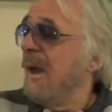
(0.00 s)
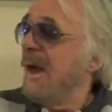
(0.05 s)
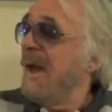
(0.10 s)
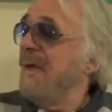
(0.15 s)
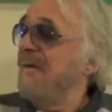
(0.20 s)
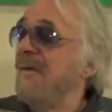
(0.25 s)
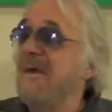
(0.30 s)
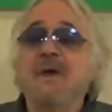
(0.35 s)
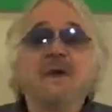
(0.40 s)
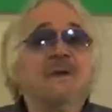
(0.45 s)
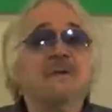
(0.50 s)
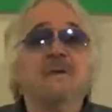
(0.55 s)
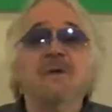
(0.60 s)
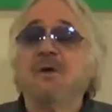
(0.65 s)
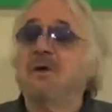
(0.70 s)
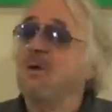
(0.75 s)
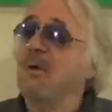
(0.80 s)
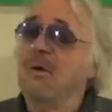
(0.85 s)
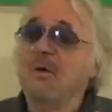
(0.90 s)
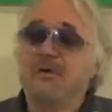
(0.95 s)
And then
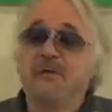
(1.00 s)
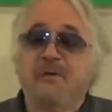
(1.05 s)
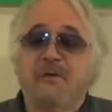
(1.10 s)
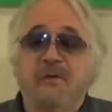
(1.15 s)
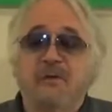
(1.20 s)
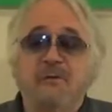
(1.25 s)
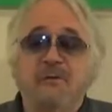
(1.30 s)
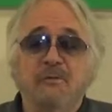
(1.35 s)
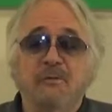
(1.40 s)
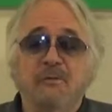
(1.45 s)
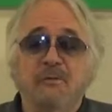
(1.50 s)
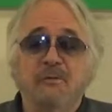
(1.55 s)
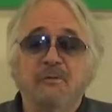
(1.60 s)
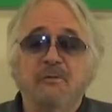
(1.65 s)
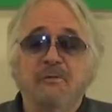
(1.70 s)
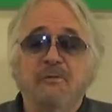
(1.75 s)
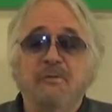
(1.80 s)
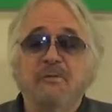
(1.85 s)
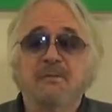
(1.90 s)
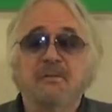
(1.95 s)
you also
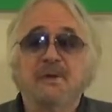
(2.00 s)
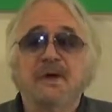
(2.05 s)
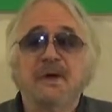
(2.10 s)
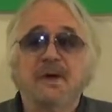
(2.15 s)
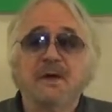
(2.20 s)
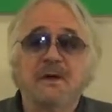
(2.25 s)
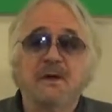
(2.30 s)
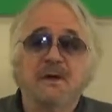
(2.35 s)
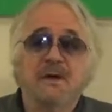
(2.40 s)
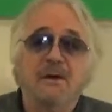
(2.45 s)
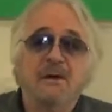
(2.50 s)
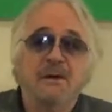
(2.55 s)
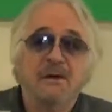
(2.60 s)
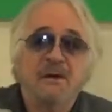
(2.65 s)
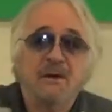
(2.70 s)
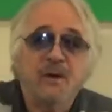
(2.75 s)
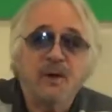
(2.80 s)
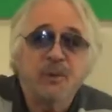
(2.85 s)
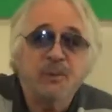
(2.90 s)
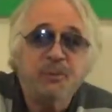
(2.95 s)
get
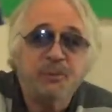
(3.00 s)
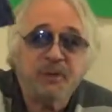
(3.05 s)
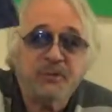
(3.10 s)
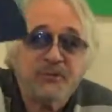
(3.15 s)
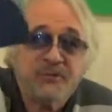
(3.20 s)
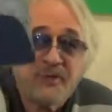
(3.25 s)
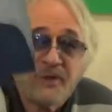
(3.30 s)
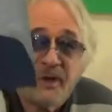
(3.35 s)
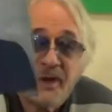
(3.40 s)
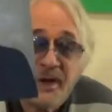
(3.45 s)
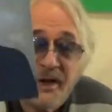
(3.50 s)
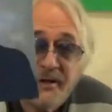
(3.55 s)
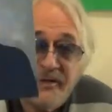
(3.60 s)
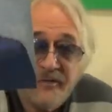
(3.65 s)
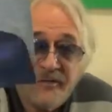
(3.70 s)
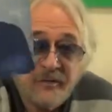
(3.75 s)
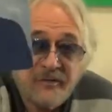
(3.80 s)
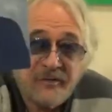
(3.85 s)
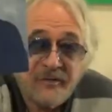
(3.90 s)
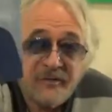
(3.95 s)
a
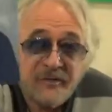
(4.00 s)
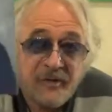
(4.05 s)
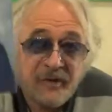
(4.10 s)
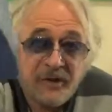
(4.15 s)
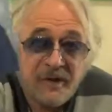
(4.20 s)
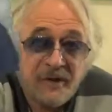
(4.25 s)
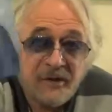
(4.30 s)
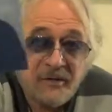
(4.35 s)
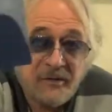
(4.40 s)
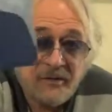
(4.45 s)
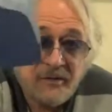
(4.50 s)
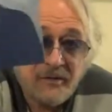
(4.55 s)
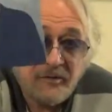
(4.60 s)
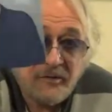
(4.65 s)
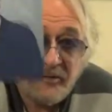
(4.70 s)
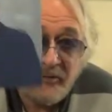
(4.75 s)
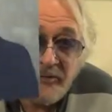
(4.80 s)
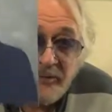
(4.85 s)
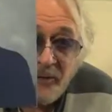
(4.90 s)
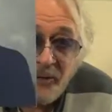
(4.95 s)
personalized and signed
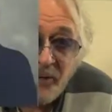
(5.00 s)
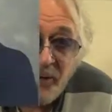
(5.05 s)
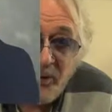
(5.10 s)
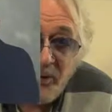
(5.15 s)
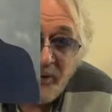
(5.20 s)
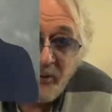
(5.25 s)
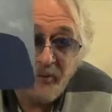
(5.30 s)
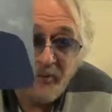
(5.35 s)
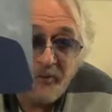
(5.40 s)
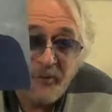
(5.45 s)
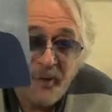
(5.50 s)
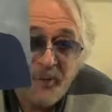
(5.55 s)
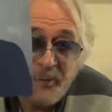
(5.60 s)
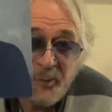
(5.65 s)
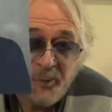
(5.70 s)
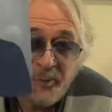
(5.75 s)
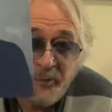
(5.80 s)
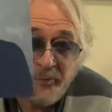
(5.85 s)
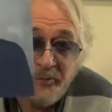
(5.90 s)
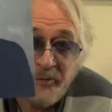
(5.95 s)
photo,
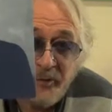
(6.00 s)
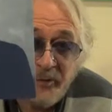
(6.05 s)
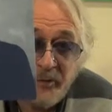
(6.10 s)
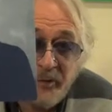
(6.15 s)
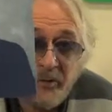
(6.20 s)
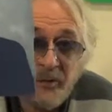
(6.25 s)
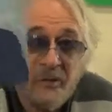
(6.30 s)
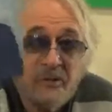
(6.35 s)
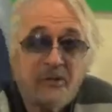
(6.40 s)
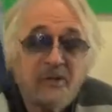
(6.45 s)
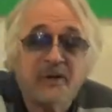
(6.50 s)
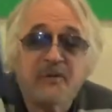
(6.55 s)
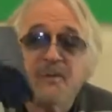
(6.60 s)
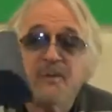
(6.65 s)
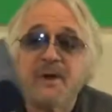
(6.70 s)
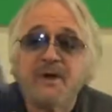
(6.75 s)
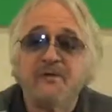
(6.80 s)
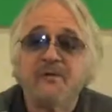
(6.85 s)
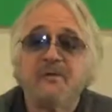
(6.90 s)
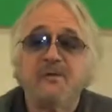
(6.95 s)
frameable photo of
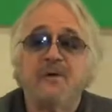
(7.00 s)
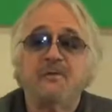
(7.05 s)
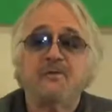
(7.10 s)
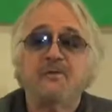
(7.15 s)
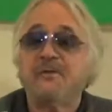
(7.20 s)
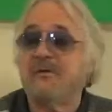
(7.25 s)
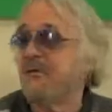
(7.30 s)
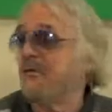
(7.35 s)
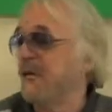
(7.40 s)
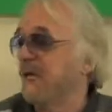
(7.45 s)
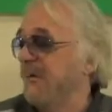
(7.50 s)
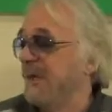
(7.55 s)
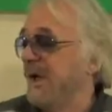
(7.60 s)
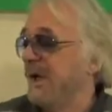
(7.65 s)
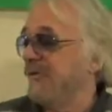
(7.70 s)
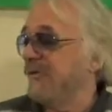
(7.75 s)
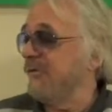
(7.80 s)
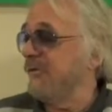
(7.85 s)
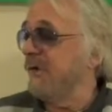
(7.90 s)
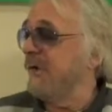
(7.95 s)
myself and Sir
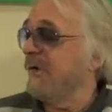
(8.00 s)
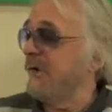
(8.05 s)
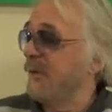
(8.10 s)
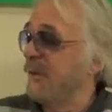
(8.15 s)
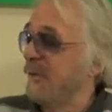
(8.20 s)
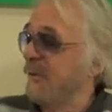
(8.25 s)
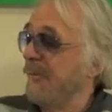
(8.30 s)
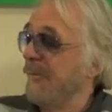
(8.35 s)
Patrick.